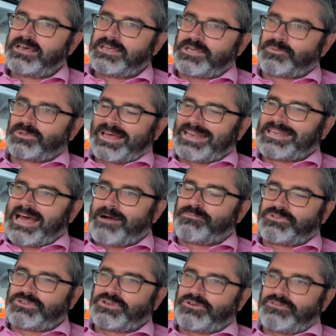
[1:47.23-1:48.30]
You will end up
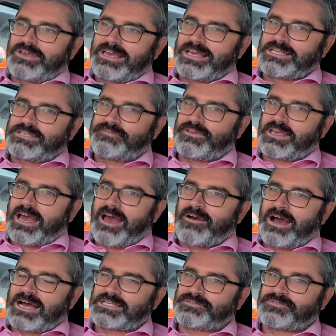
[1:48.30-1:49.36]
with 2 years if you go
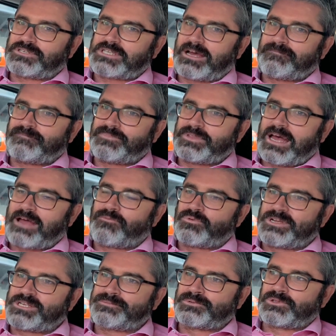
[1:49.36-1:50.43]
ask for something
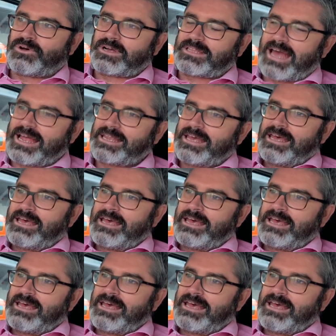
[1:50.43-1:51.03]
unreasonable like that.